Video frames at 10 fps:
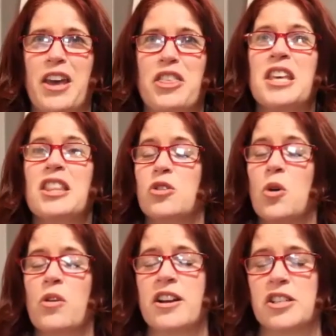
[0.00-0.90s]
I think this
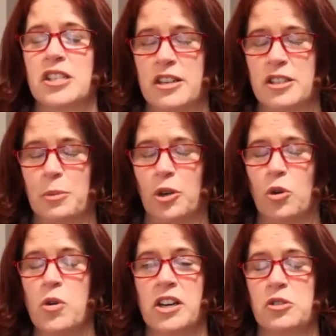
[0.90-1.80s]
whole conscious
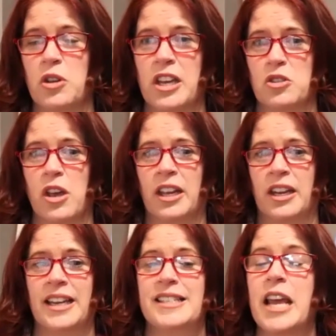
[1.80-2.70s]
entrepreneur is
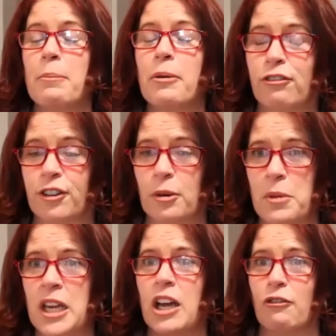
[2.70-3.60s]
an example for
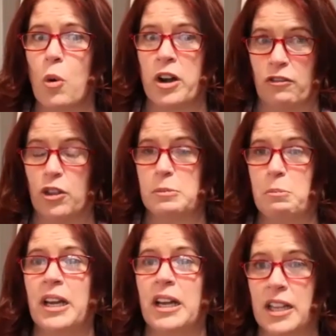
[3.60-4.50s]
me of one of those
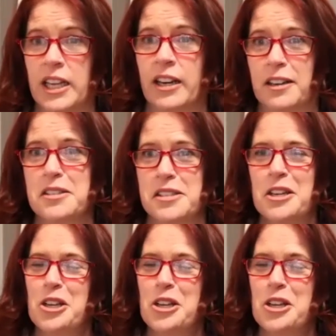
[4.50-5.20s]
big clicks.